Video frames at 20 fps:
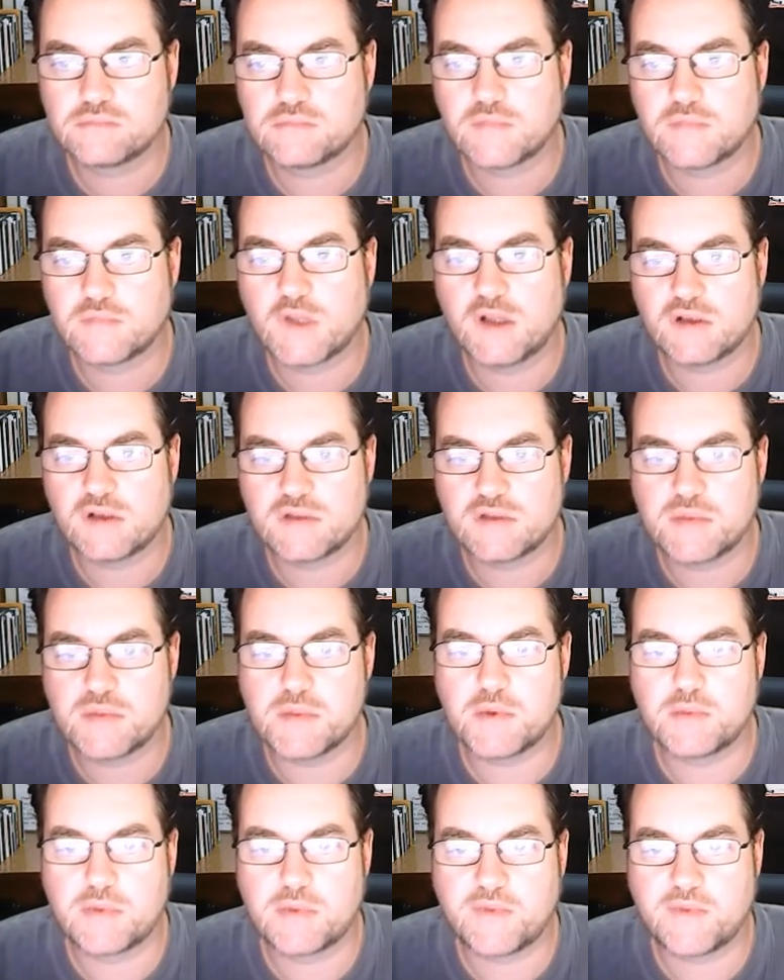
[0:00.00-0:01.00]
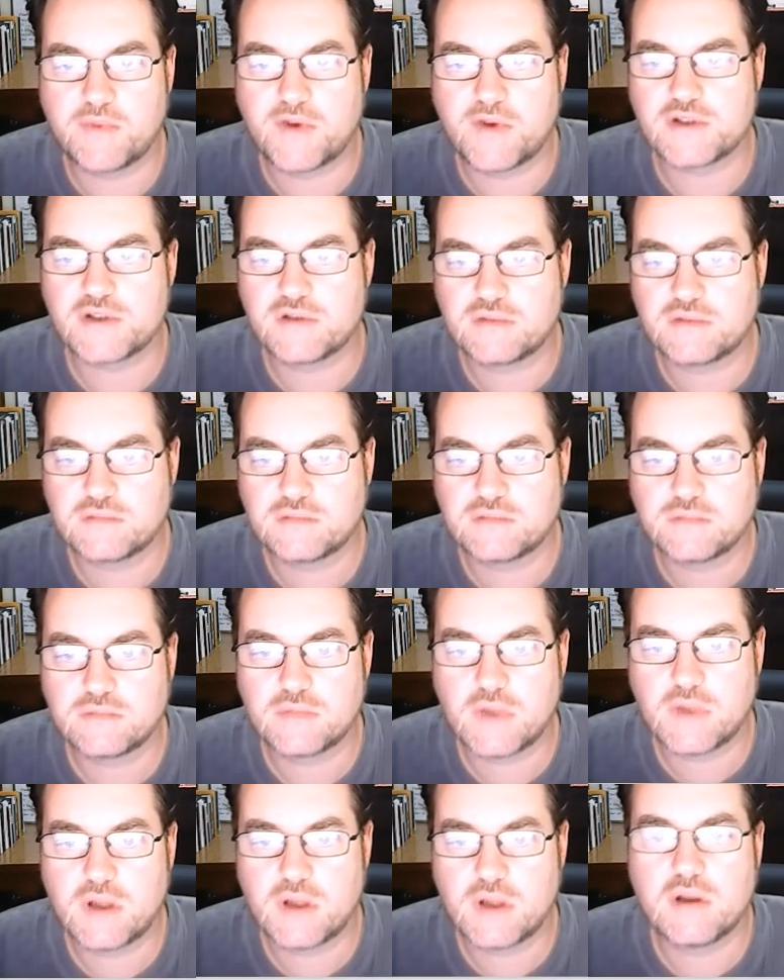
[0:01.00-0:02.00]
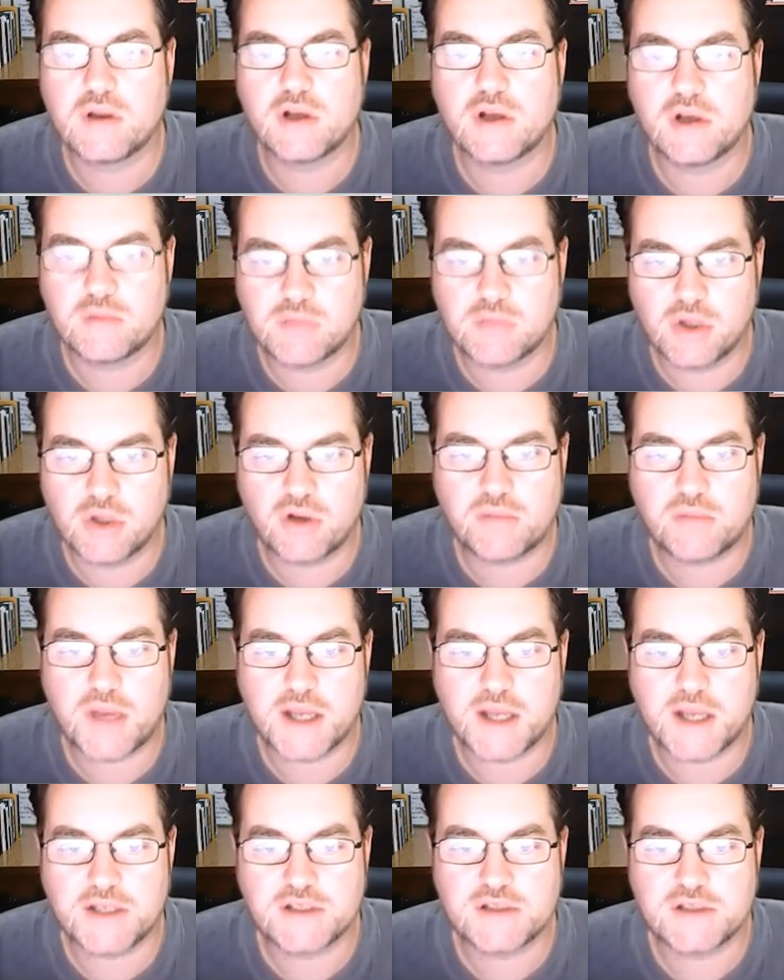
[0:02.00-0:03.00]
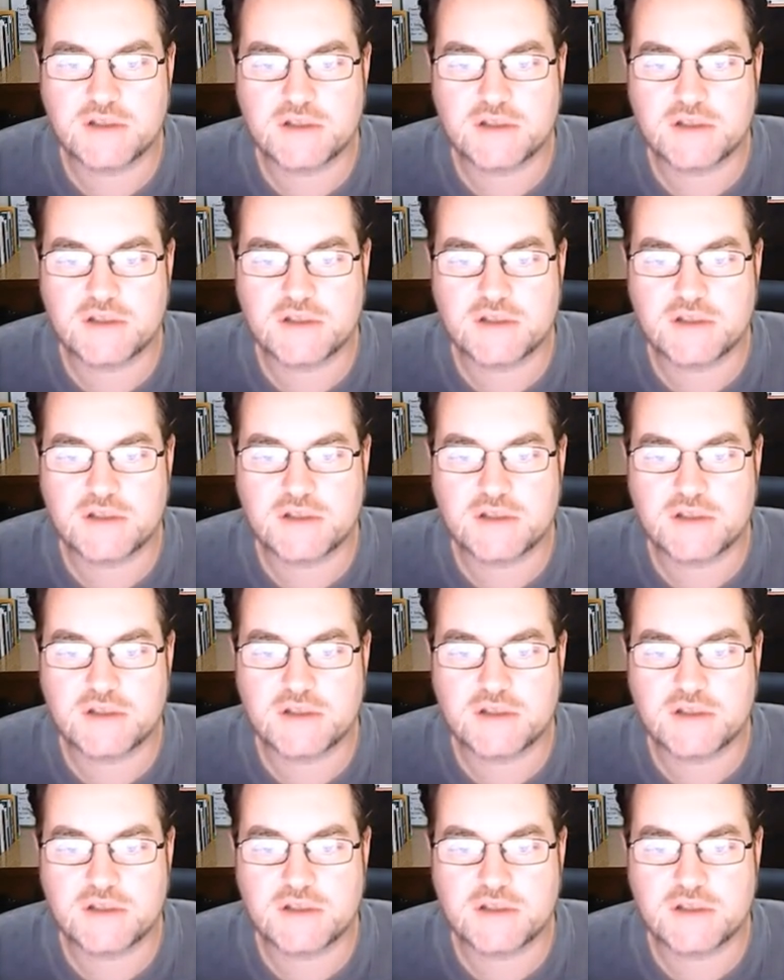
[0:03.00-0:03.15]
Looks a bit more professional. Blog pages.